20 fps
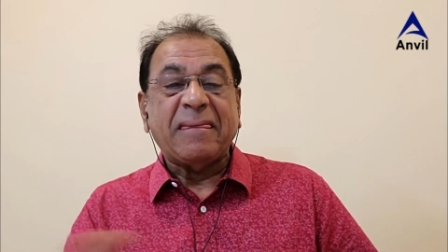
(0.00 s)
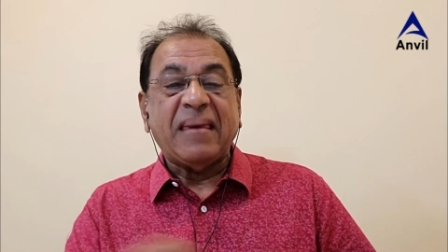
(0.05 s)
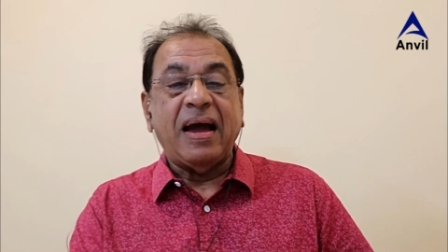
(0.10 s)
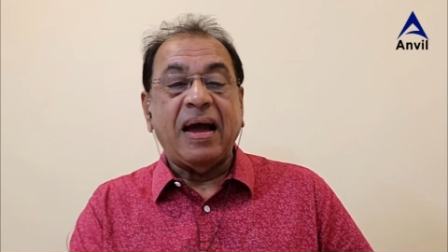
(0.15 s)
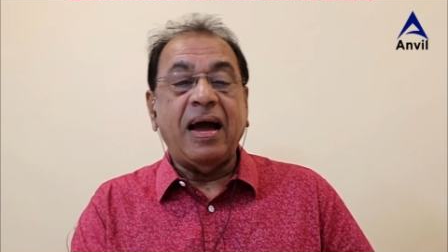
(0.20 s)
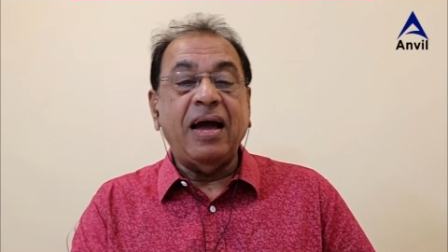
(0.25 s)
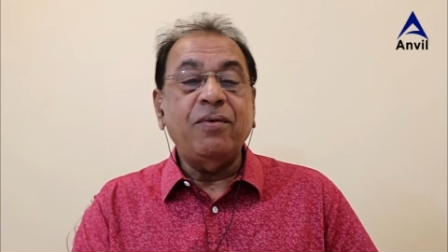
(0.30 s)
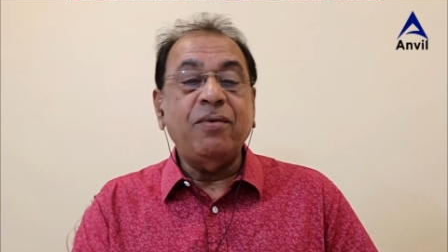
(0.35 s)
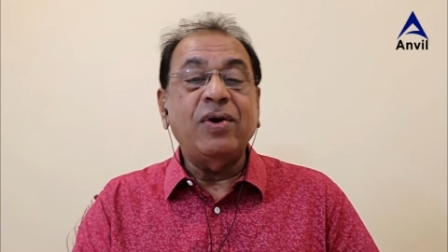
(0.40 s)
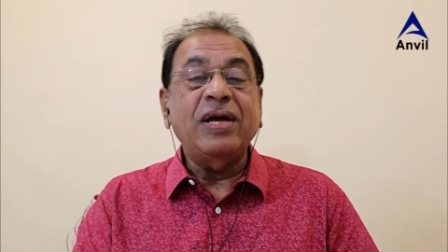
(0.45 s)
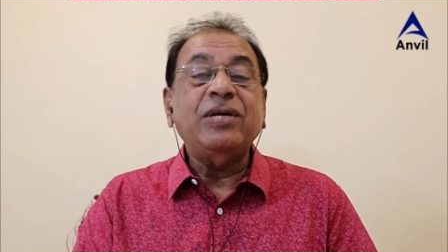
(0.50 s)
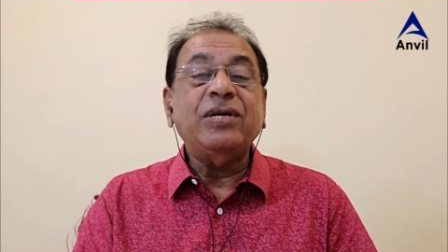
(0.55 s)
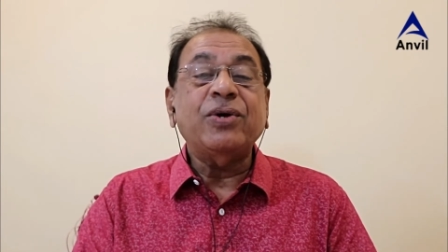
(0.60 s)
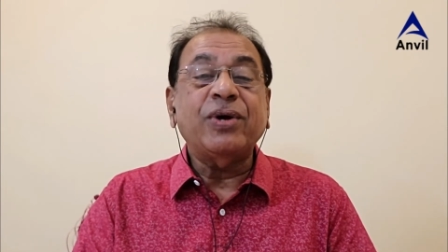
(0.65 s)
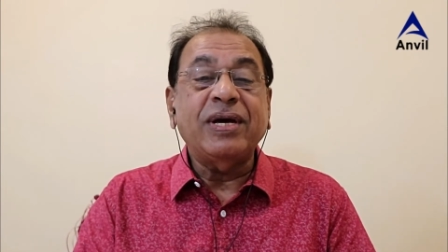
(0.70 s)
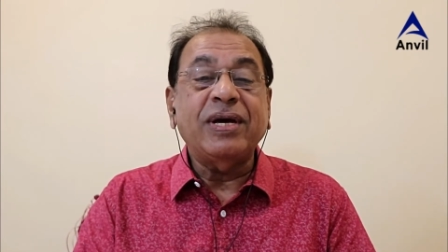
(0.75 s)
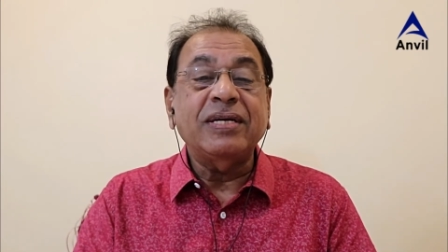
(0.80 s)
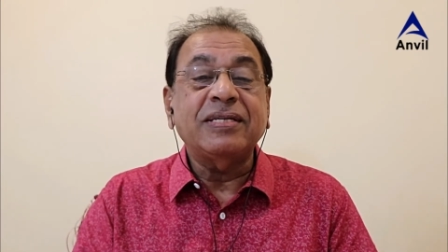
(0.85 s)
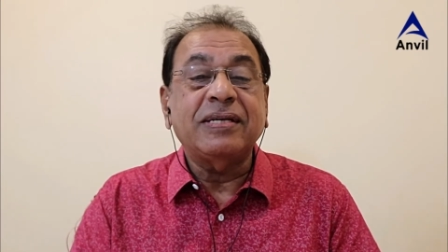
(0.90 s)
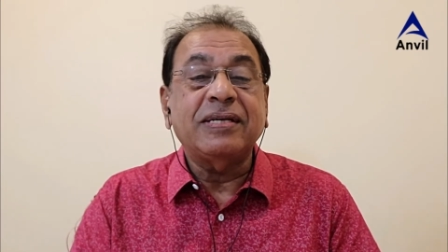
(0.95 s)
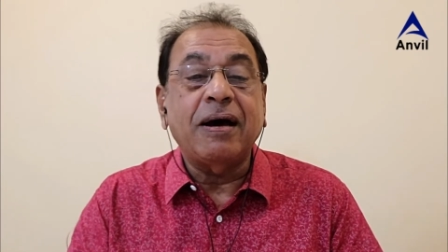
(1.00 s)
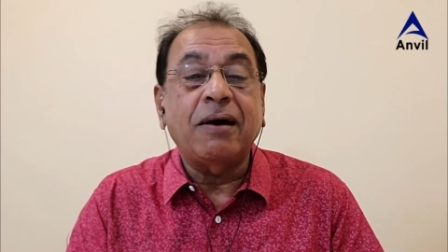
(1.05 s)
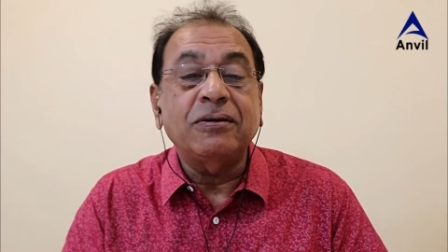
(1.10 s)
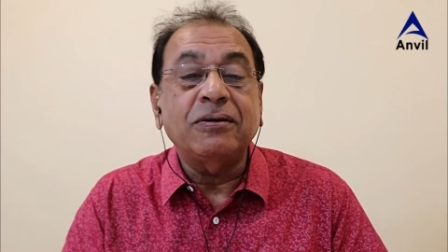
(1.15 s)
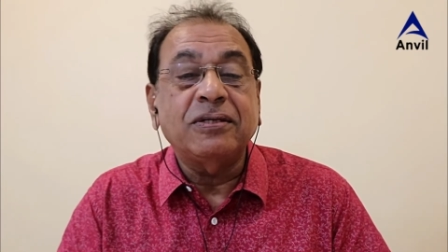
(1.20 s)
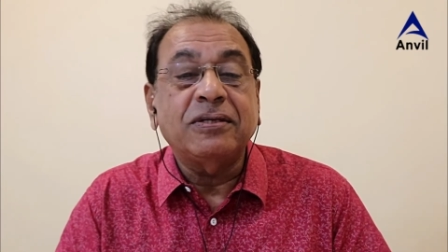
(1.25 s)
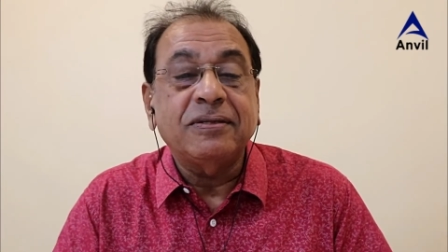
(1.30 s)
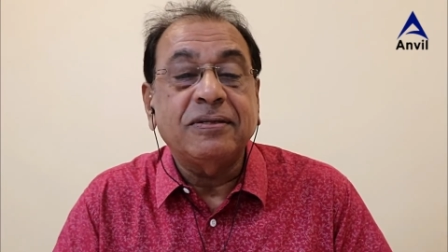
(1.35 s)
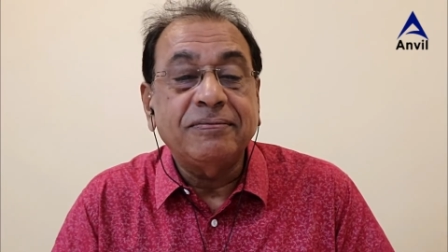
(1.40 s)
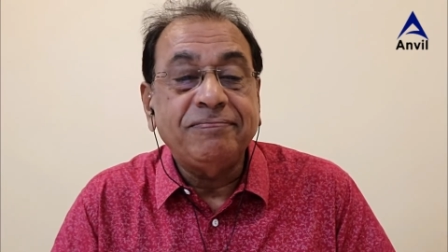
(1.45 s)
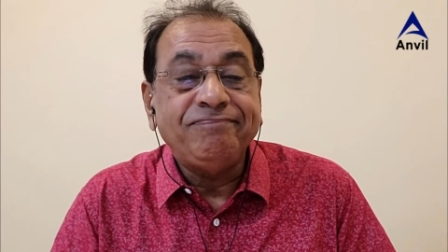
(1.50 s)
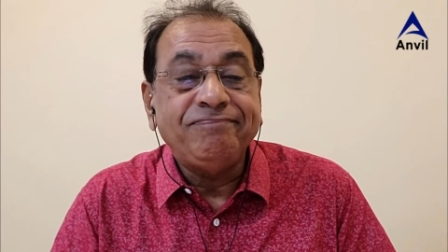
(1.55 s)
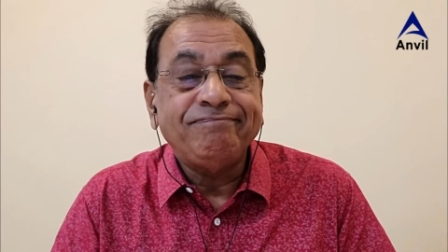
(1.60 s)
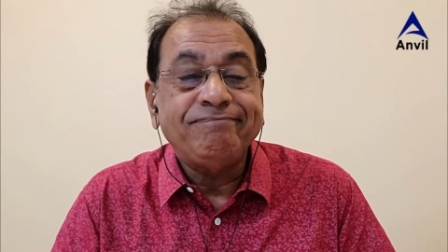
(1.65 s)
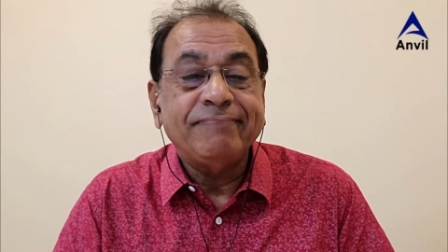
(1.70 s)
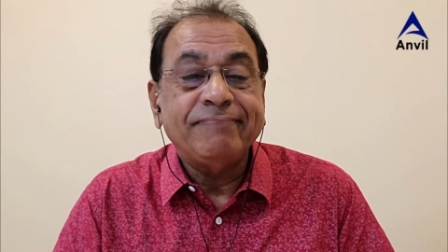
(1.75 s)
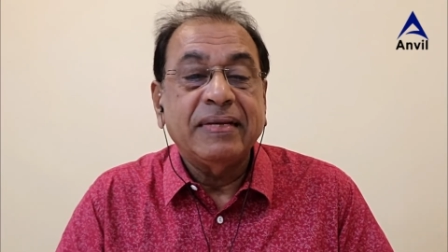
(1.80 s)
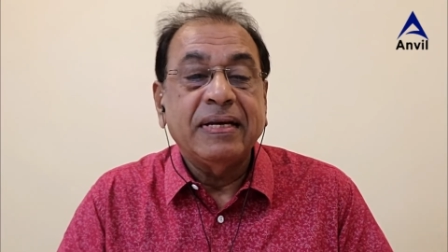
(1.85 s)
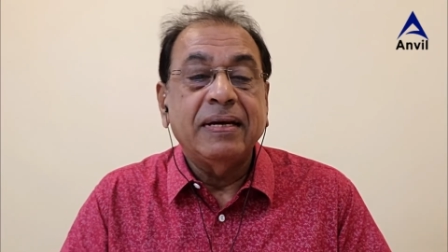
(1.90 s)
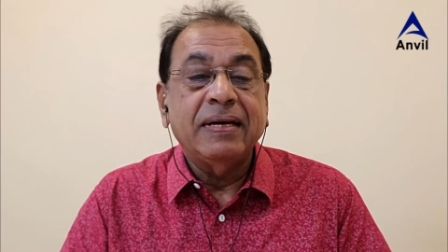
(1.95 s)
I went to his house
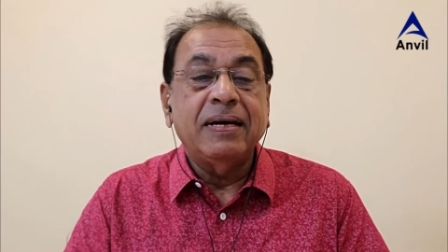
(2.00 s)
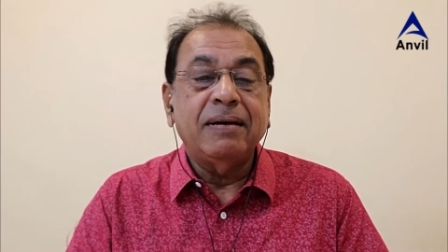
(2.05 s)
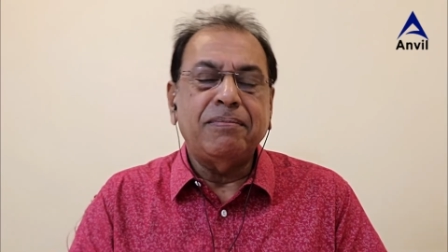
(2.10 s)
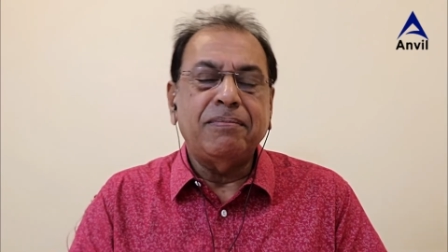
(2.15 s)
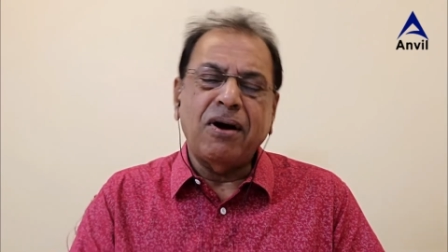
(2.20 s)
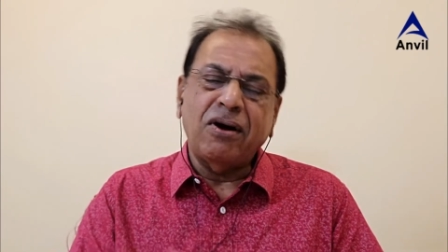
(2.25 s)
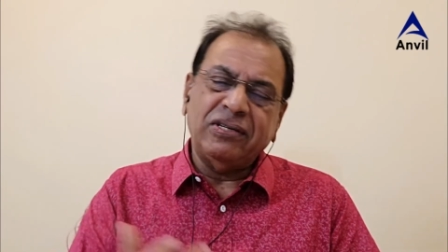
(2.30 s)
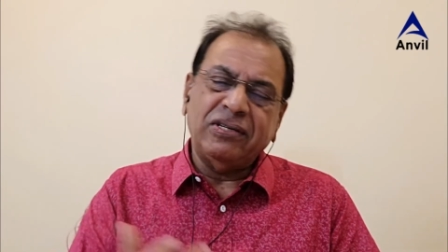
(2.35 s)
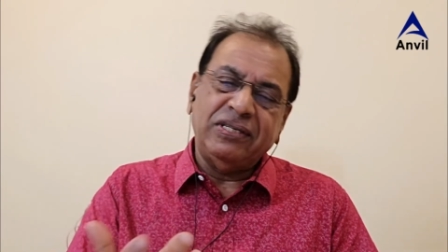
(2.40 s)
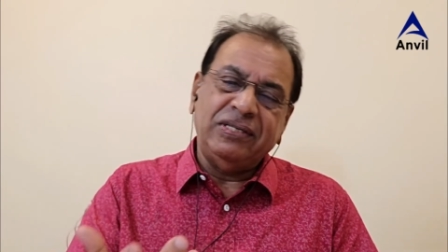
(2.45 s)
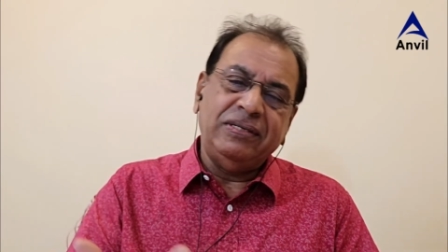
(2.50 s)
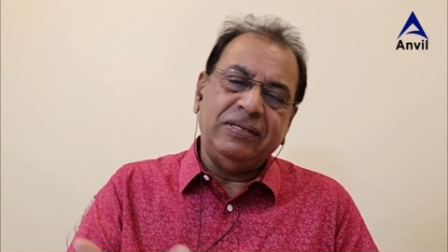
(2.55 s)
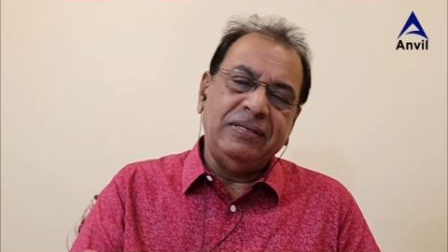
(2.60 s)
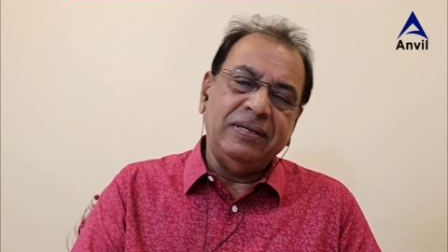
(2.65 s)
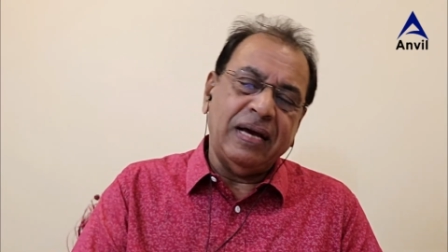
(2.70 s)
about